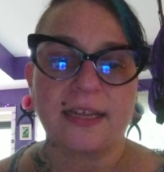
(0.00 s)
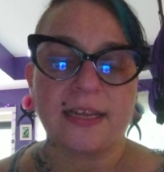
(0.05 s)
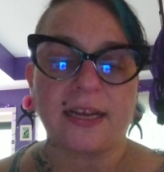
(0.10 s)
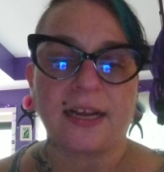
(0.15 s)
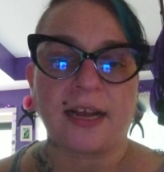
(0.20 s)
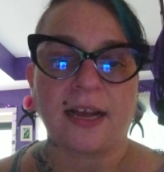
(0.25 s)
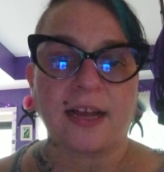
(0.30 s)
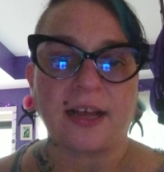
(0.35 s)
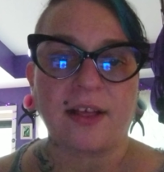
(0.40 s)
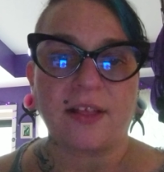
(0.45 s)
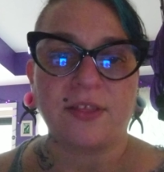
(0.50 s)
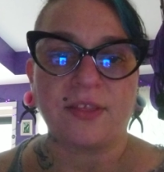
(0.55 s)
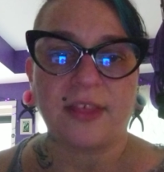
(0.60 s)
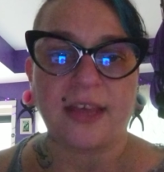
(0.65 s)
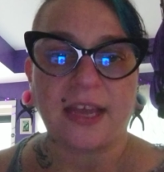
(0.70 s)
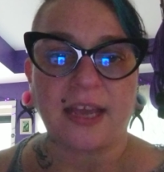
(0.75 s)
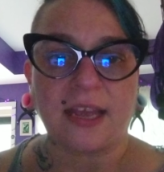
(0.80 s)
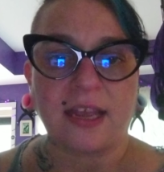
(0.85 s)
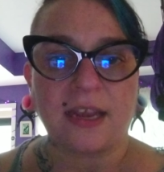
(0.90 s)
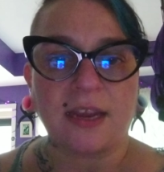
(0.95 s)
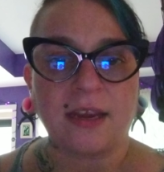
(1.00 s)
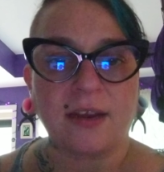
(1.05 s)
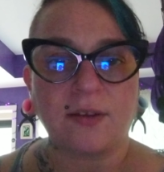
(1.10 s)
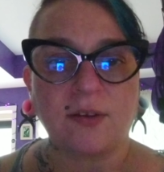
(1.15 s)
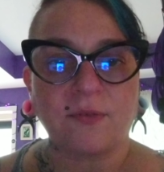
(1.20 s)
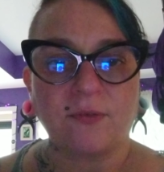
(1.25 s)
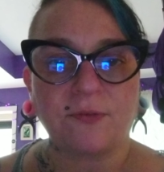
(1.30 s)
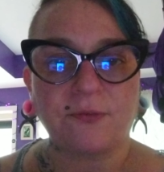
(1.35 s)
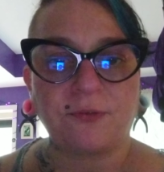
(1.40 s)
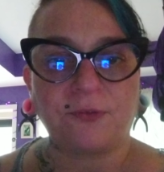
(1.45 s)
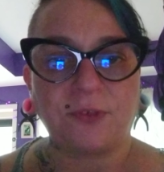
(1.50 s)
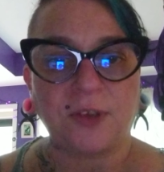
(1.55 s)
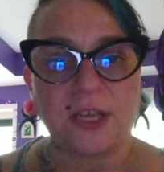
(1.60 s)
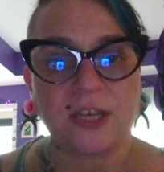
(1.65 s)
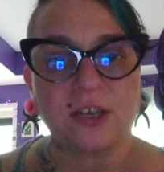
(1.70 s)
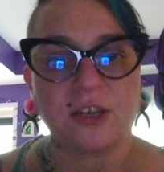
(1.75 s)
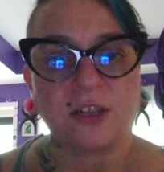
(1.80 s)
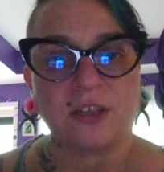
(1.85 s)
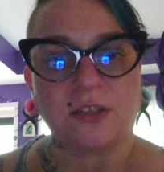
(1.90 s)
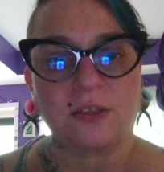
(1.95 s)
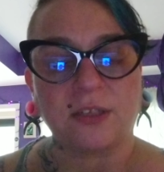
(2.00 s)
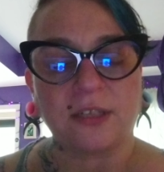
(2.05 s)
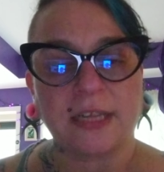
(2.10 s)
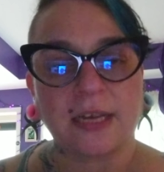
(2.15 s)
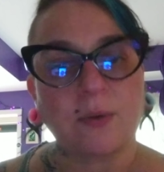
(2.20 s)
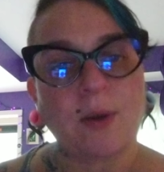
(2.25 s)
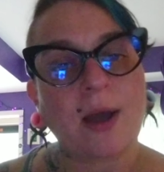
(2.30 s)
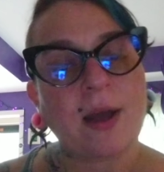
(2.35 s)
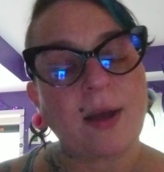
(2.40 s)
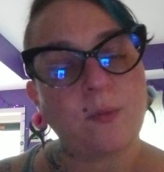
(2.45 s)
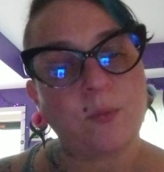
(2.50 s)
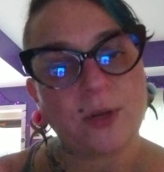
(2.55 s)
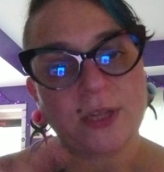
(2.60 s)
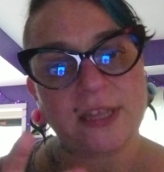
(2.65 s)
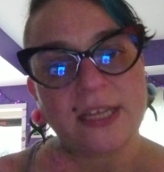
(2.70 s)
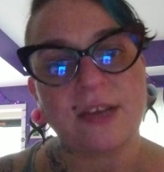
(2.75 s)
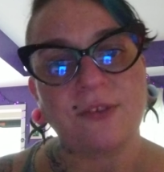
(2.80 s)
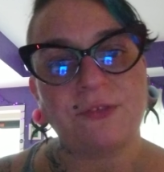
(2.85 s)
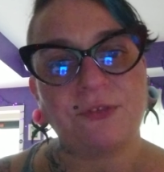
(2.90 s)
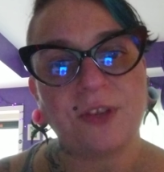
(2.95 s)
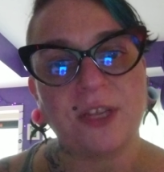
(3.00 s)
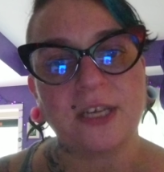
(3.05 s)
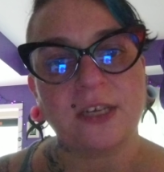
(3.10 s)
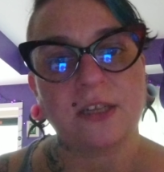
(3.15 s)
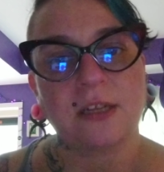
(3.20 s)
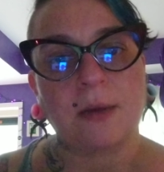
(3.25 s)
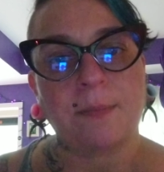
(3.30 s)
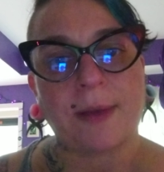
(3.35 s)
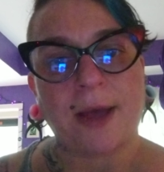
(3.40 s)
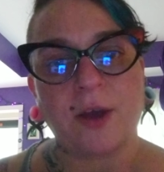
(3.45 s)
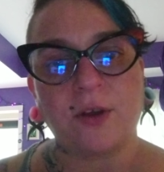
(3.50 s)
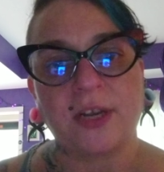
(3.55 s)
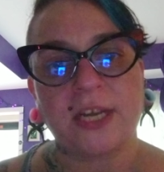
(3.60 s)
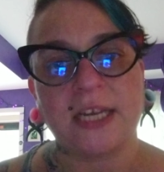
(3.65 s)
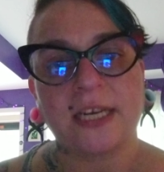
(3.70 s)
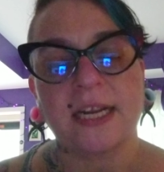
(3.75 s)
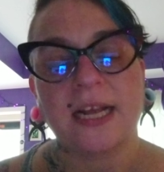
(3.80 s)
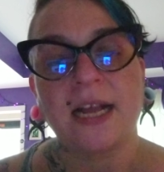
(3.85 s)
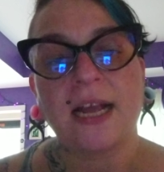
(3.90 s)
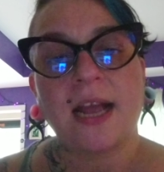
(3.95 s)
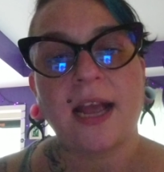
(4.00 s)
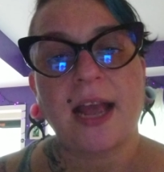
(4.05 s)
they feel like what they feel about it,